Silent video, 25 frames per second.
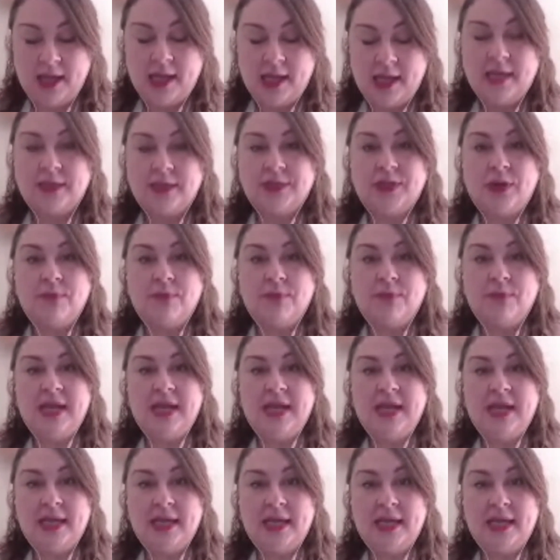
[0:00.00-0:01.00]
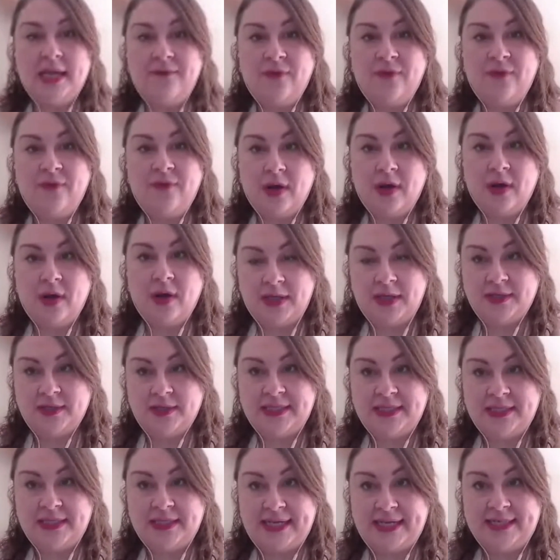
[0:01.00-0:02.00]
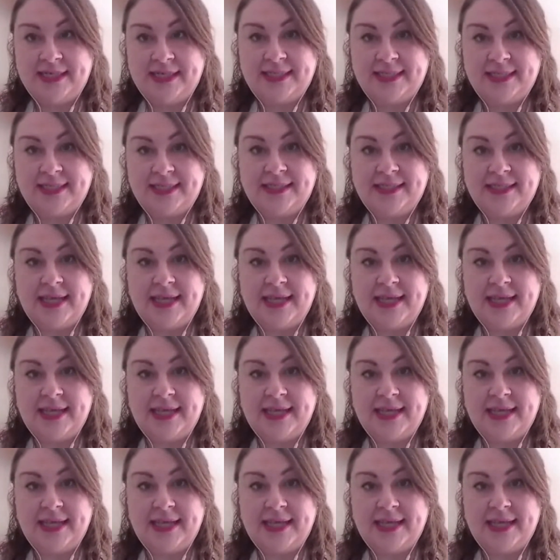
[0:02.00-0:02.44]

So meaning if you've got those statuses,